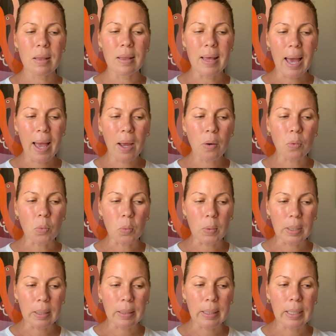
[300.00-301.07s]

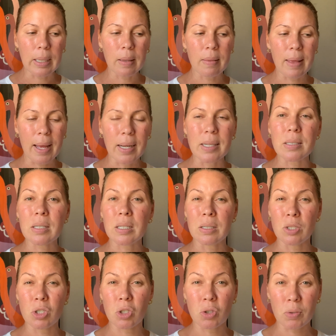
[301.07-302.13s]
that is
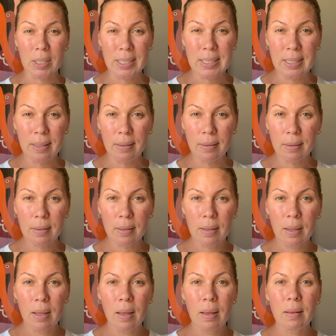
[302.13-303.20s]
constricting.
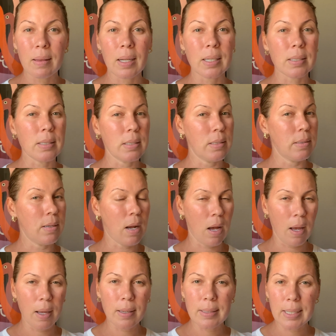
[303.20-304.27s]
That is
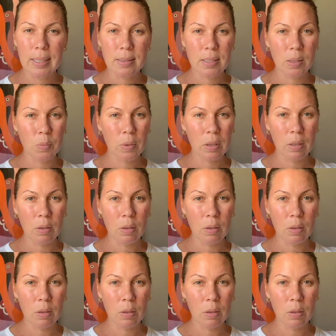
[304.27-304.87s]
not dancing with the